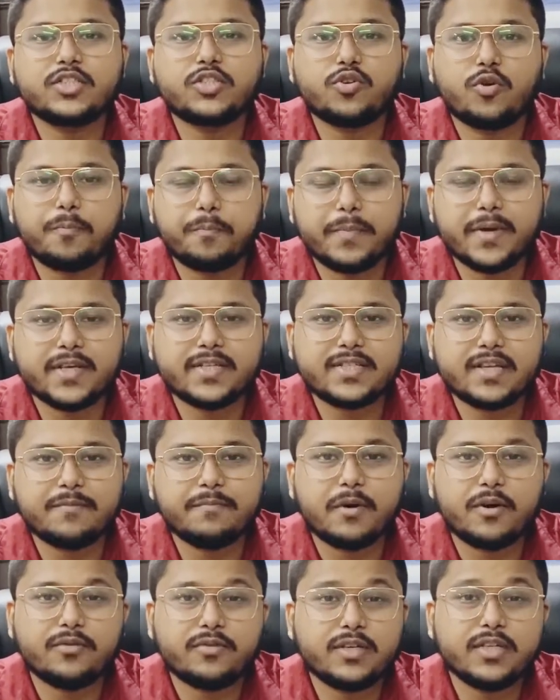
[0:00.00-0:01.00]
topics
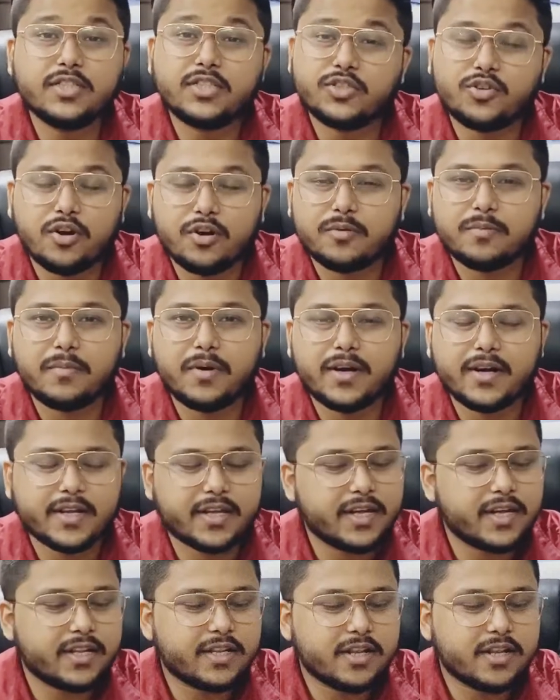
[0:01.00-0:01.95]
about the stock market.